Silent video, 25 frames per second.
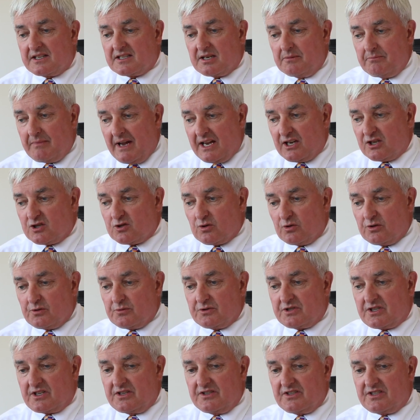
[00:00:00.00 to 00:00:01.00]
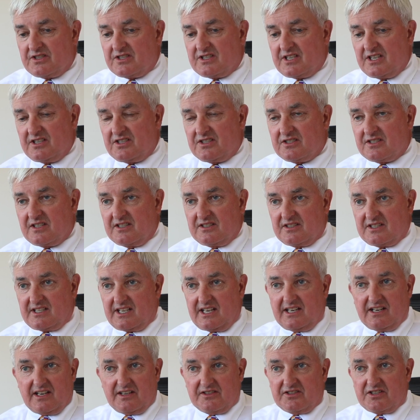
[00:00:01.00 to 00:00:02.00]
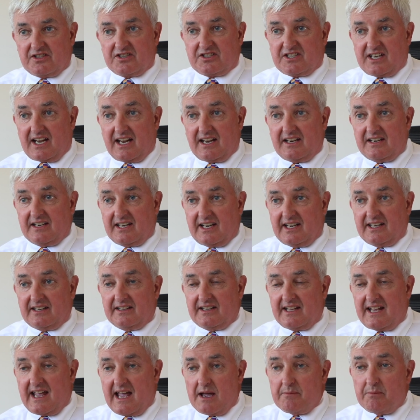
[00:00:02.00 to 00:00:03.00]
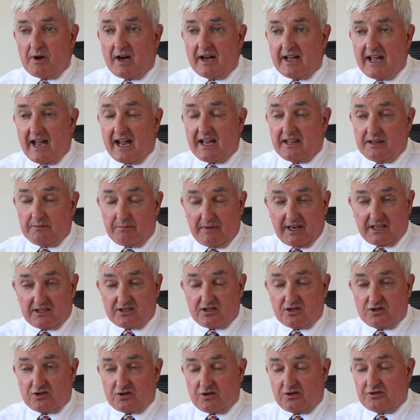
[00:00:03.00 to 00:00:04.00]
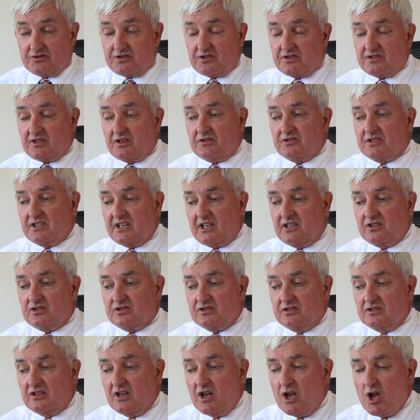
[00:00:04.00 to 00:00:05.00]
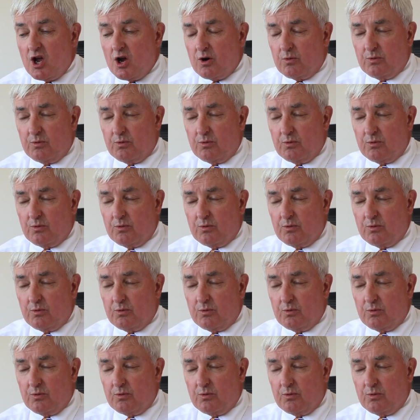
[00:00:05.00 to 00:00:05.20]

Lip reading: To make sure there was consistency and understanding, the MIA, the Manx Insurance Association,